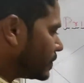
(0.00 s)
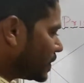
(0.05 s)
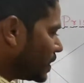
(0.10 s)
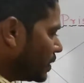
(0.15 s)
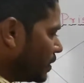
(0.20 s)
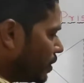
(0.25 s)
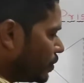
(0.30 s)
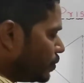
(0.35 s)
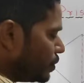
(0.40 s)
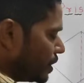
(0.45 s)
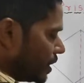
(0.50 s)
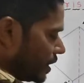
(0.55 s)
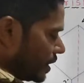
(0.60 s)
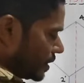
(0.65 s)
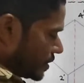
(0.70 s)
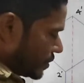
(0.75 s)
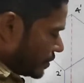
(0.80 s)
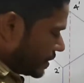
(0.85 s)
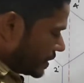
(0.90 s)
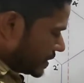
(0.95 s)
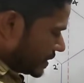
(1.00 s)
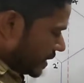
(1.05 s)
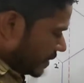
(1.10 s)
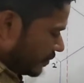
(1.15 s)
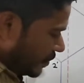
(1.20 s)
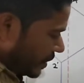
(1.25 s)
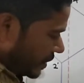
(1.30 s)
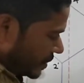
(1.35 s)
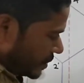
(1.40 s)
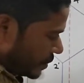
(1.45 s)
now so in the
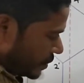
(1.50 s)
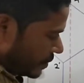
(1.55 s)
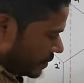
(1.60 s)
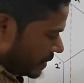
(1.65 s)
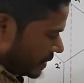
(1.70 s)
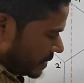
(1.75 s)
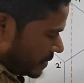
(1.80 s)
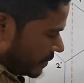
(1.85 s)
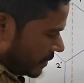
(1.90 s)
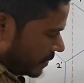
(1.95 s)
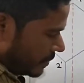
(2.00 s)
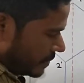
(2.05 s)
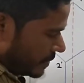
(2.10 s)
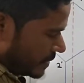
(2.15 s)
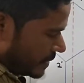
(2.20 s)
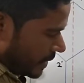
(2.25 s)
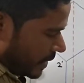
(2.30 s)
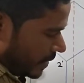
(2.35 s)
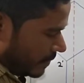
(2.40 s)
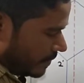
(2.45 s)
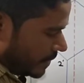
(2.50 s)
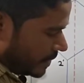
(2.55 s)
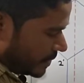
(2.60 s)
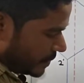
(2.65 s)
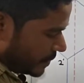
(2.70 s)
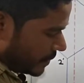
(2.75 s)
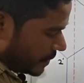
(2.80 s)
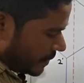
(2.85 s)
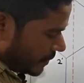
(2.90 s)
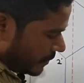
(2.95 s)
same way, so this whatever this AB,
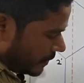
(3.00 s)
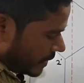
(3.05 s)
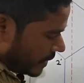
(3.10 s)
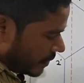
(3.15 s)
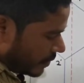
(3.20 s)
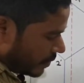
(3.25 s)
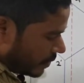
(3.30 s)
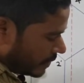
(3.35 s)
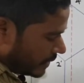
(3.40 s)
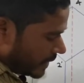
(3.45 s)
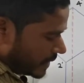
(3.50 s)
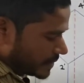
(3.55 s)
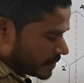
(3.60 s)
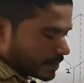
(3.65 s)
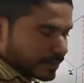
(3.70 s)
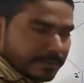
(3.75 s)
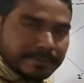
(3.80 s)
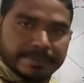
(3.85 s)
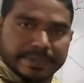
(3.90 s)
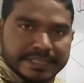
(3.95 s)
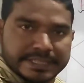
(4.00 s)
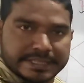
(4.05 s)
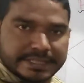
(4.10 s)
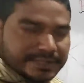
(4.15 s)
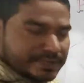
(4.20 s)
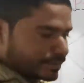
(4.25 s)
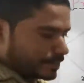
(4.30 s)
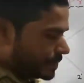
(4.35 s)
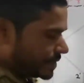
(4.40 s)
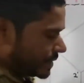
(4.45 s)
so we can call it as a base
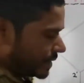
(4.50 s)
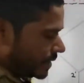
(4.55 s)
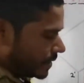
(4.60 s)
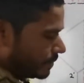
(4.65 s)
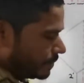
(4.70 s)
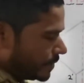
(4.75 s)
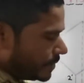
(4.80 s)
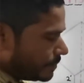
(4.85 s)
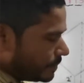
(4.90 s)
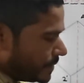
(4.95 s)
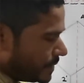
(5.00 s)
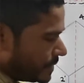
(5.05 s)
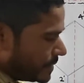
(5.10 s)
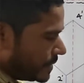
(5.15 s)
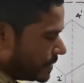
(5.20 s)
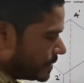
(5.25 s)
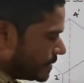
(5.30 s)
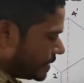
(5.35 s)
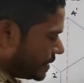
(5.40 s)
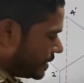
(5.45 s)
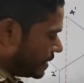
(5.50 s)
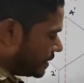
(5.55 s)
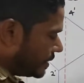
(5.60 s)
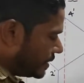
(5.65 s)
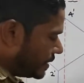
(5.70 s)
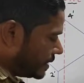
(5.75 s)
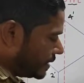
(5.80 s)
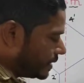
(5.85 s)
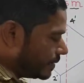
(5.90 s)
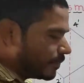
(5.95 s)
edge, means AB, BC, CD,
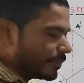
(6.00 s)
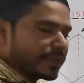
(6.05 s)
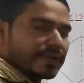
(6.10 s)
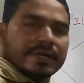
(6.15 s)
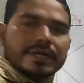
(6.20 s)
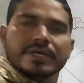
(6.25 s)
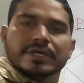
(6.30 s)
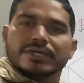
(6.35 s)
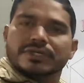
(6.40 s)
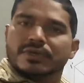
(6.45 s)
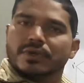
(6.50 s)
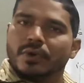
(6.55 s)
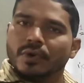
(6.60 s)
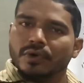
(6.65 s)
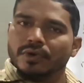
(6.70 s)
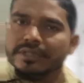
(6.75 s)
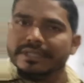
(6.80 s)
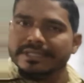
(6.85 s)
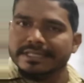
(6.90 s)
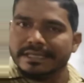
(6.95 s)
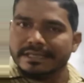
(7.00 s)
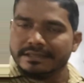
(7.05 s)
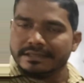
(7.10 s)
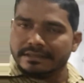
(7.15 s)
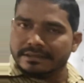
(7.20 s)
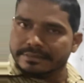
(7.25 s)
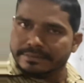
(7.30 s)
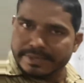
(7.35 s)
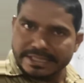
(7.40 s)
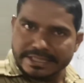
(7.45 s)
DA, so all these are
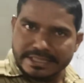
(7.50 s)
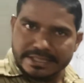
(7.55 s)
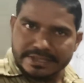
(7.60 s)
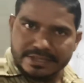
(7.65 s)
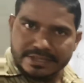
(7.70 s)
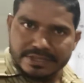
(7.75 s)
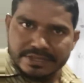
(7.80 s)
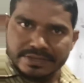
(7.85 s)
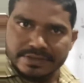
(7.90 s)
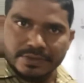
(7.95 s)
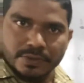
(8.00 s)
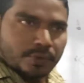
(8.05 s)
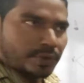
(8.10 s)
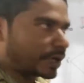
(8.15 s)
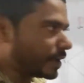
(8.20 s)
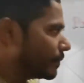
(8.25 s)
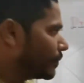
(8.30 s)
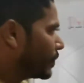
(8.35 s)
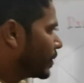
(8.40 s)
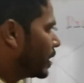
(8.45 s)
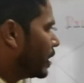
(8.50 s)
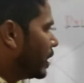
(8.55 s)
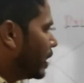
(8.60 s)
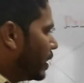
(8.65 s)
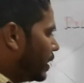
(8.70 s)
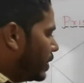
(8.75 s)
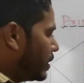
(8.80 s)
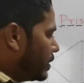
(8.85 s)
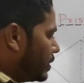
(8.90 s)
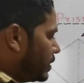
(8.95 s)
the base edges. Okay,
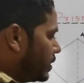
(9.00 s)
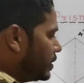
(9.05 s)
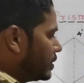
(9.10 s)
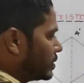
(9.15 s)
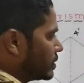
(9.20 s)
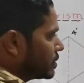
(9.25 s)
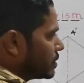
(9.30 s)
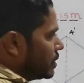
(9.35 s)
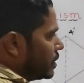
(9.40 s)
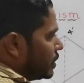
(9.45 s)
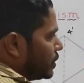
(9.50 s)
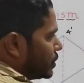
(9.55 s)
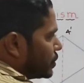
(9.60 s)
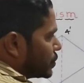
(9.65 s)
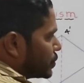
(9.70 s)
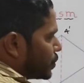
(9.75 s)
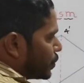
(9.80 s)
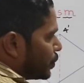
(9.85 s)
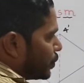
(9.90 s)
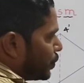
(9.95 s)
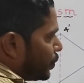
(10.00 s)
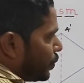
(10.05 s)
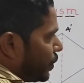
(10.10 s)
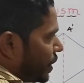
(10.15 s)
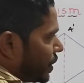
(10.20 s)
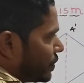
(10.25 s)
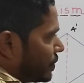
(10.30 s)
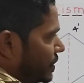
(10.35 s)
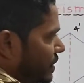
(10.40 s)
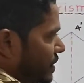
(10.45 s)
and here, so
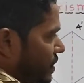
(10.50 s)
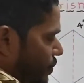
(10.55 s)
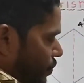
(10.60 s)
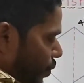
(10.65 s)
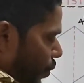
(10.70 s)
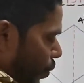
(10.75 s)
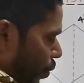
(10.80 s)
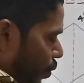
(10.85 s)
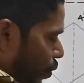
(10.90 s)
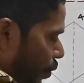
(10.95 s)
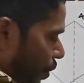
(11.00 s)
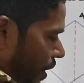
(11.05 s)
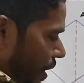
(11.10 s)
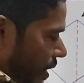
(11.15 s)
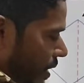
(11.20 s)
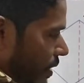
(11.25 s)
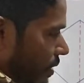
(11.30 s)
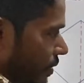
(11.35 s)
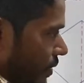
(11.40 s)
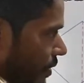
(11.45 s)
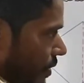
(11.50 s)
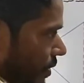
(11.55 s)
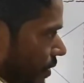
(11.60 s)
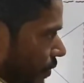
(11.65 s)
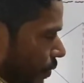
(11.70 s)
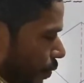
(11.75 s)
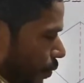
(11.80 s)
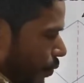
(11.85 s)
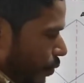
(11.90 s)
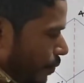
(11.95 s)
whatever this OA,
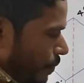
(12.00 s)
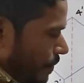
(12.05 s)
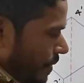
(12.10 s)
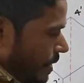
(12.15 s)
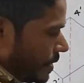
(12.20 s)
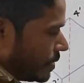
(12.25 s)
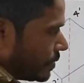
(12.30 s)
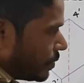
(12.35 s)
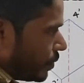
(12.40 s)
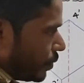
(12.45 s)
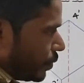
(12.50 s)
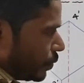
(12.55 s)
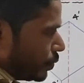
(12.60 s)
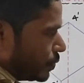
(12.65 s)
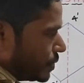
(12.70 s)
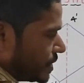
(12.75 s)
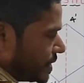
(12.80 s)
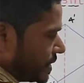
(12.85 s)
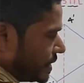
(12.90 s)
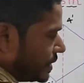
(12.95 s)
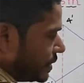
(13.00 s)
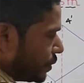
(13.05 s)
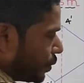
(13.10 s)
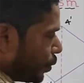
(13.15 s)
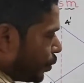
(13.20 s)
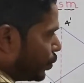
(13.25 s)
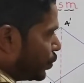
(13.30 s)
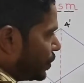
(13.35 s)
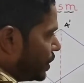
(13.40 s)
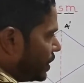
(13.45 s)
OB, OC,
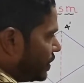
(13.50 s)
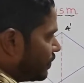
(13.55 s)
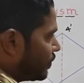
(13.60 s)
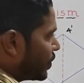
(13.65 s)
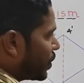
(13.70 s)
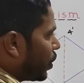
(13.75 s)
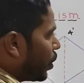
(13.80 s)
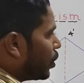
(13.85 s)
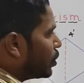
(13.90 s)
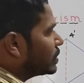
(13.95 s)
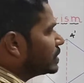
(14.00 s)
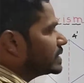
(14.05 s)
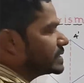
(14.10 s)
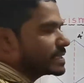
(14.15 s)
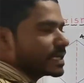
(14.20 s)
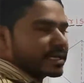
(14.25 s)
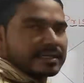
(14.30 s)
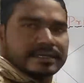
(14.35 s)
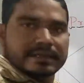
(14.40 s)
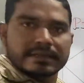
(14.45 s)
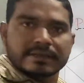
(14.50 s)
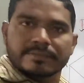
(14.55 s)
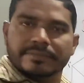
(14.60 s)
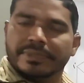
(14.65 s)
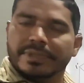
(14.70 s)
OD, all these are the